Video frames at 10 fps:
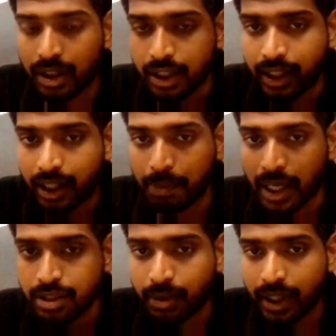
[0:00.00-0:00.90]
real
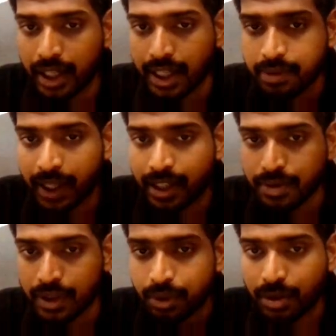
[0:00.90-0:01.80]
part square x minus
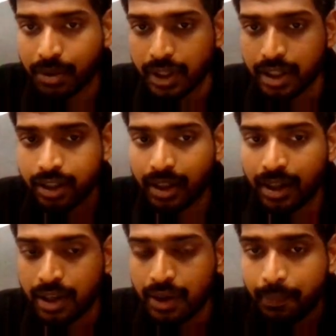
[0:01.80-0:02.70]
1 whole square
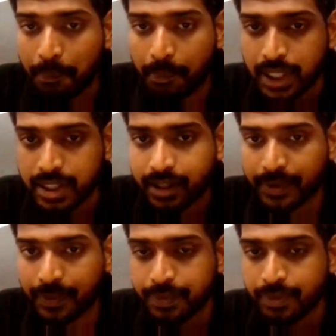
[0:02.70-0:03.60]
plus
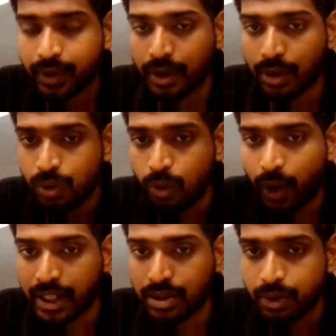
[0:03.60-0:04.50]

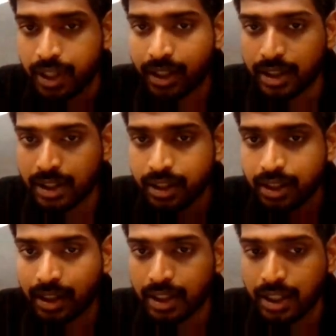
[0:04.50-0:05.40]
y square
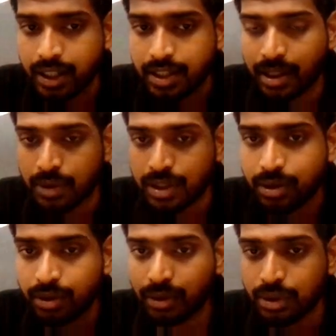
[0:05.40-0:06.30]
is equals
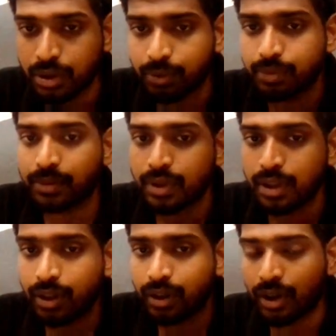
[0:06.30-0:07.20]
to 2.
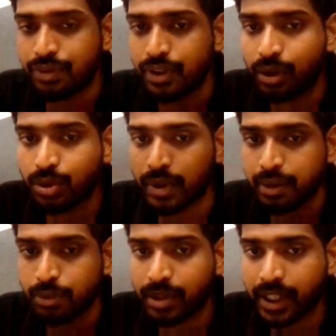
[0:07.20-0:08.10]
Or if you will do
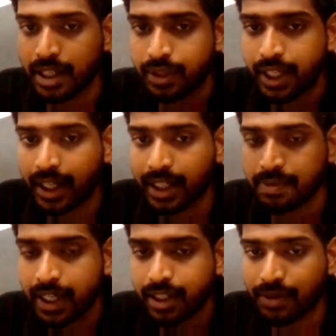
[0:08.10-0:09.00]
squaring both sides, you will get x
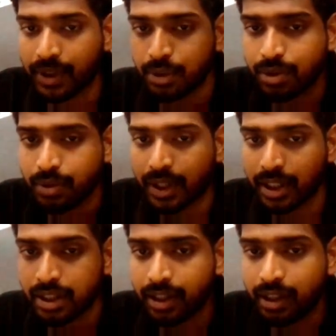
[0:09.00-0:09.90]
minus 1 whole square